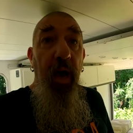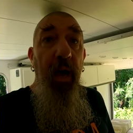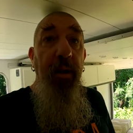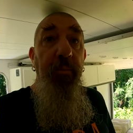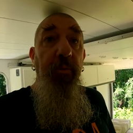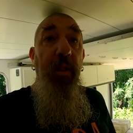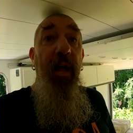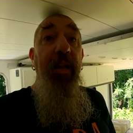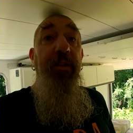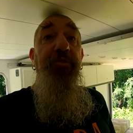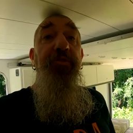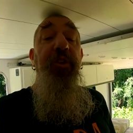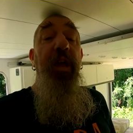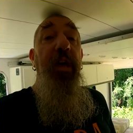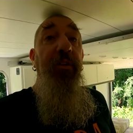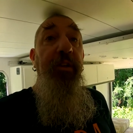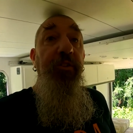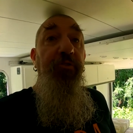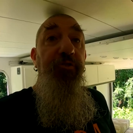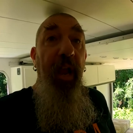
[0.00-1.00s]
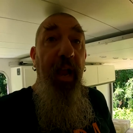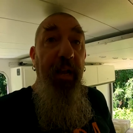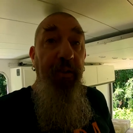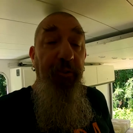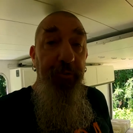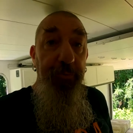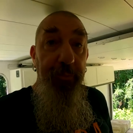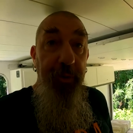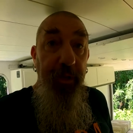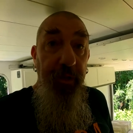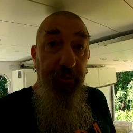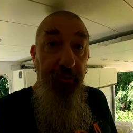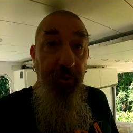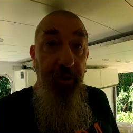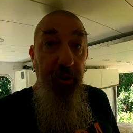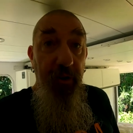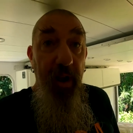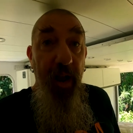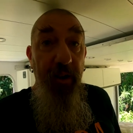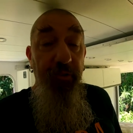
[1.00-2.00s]
a lot of sailing channels because
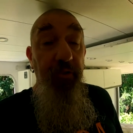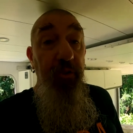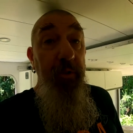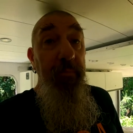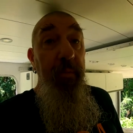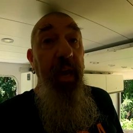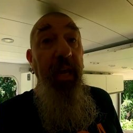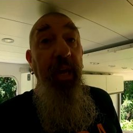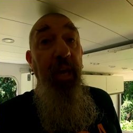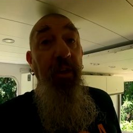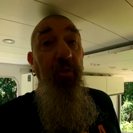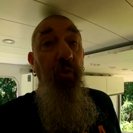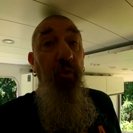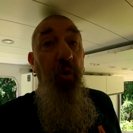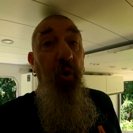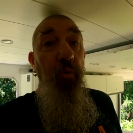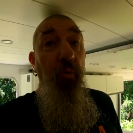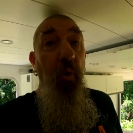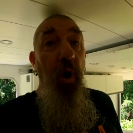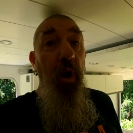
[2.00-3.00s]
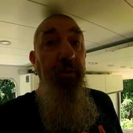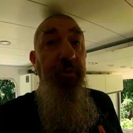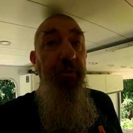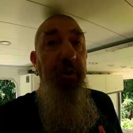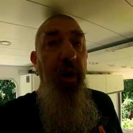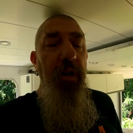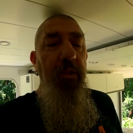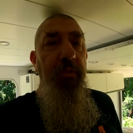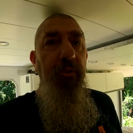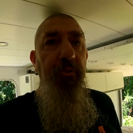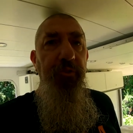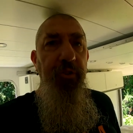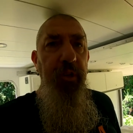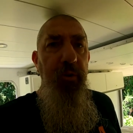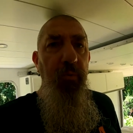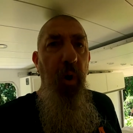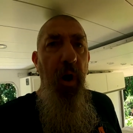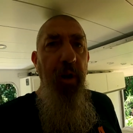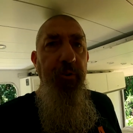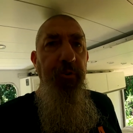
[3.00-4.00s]
they're actually making their own water out of the
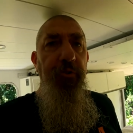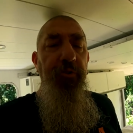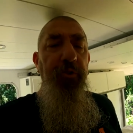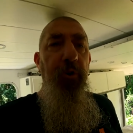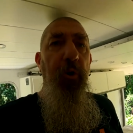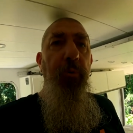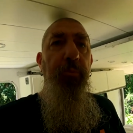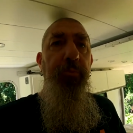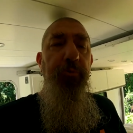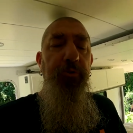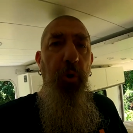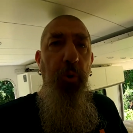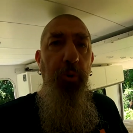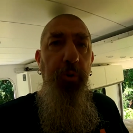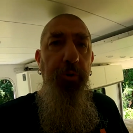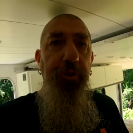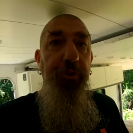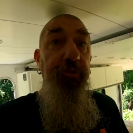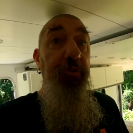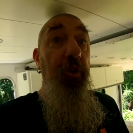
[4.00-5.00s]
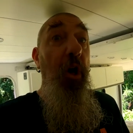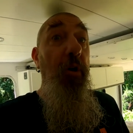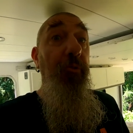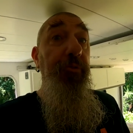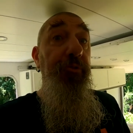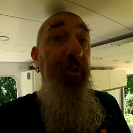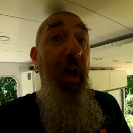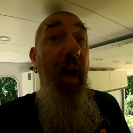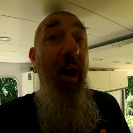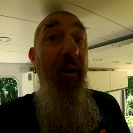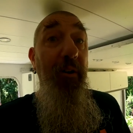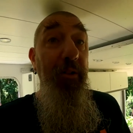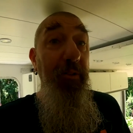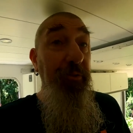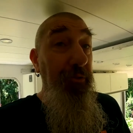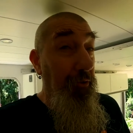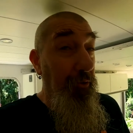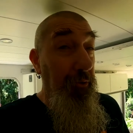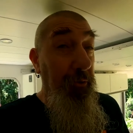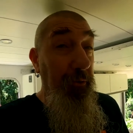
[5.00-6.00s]
seawater, so total dissolved
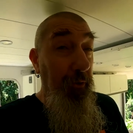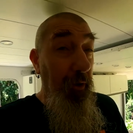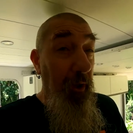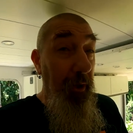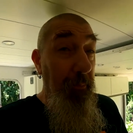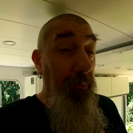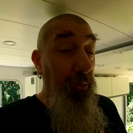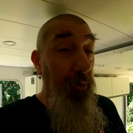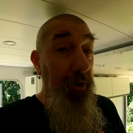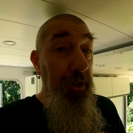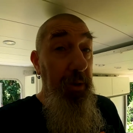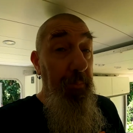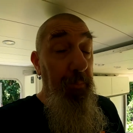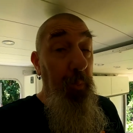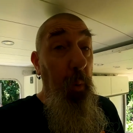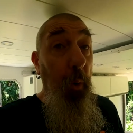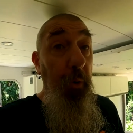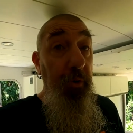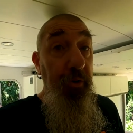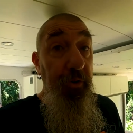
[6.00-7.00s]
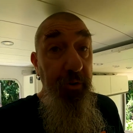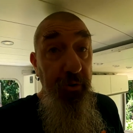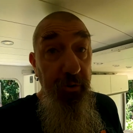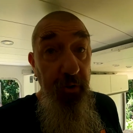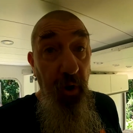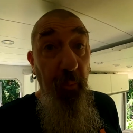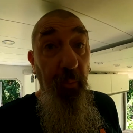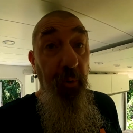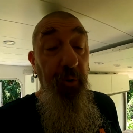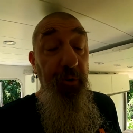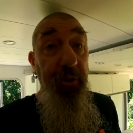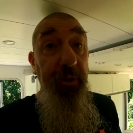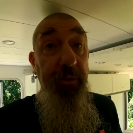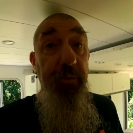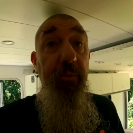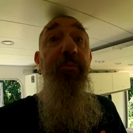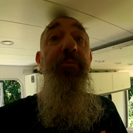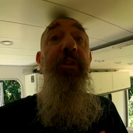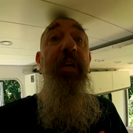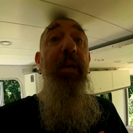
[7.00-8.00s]
solids is a pretty important number
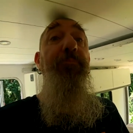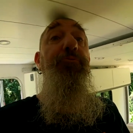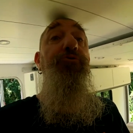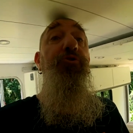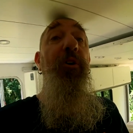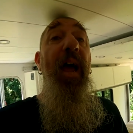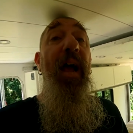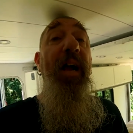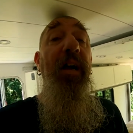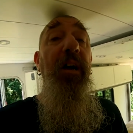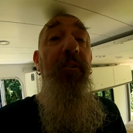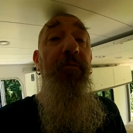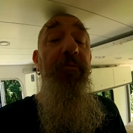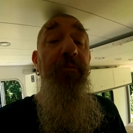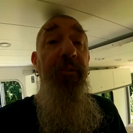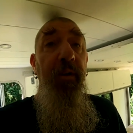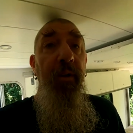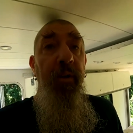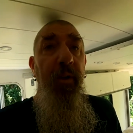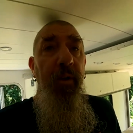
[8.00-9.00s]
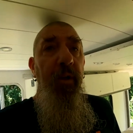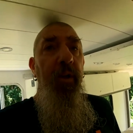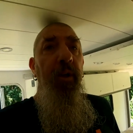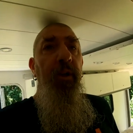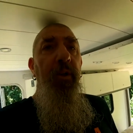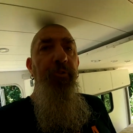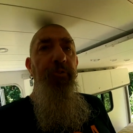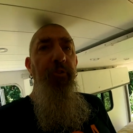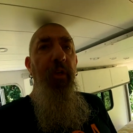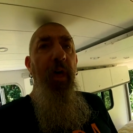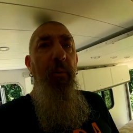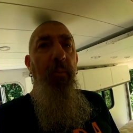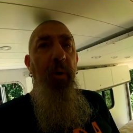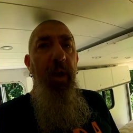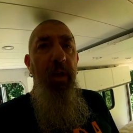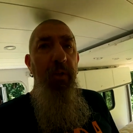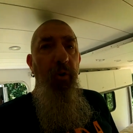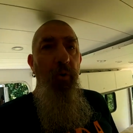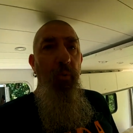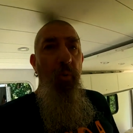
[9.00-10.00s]
to keep track of, so that
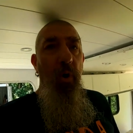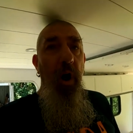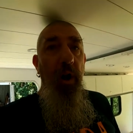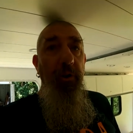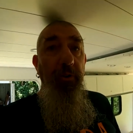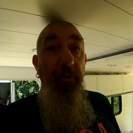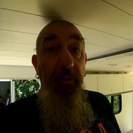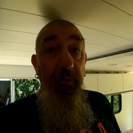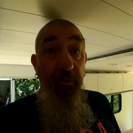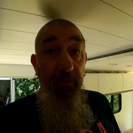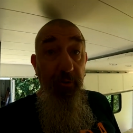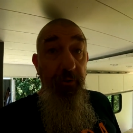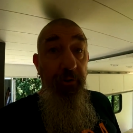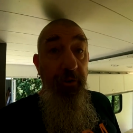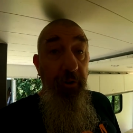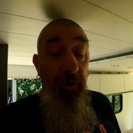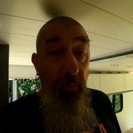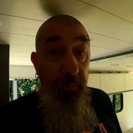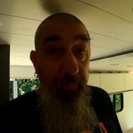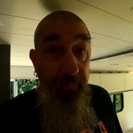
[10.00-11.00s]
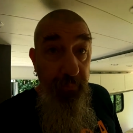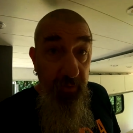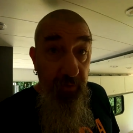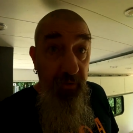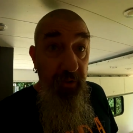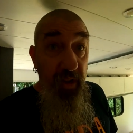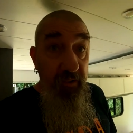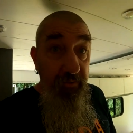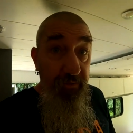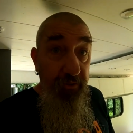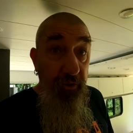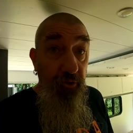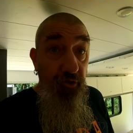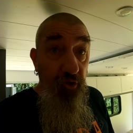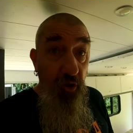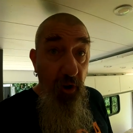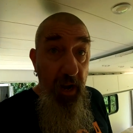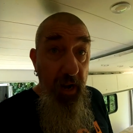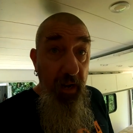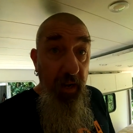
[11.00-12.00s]
way their water is, you know, safe to
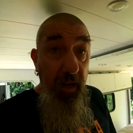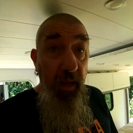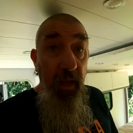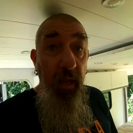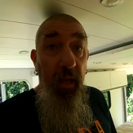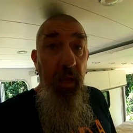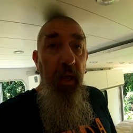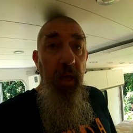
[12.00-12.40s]
drink.